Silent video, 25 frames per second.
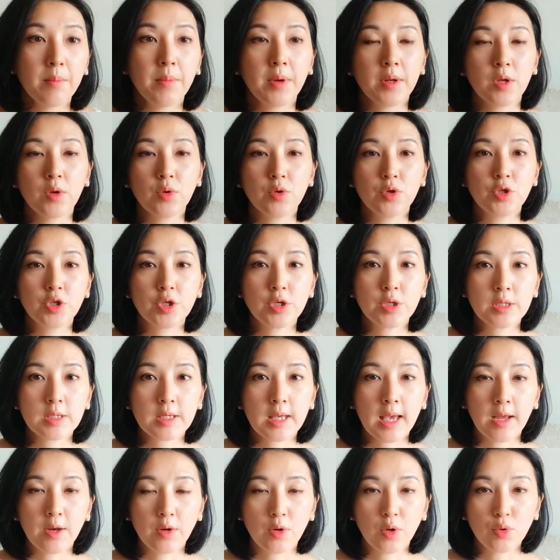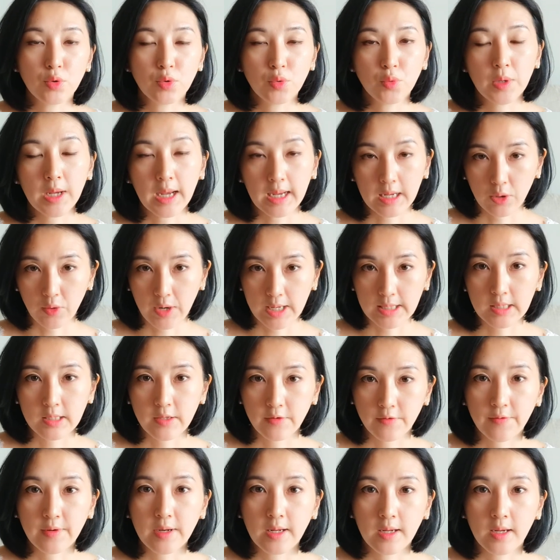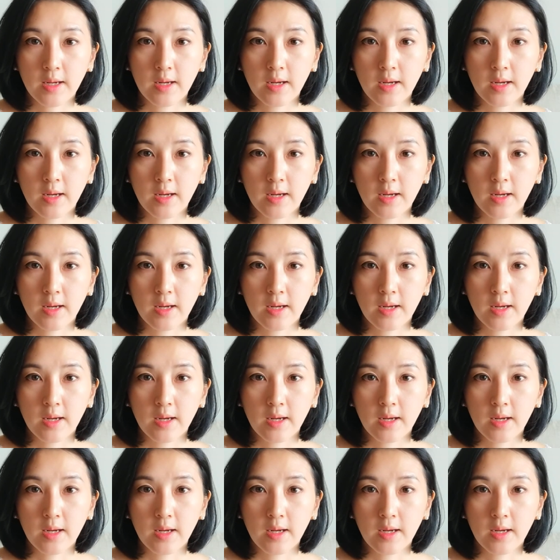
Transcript: but you just cannot do it aggressively.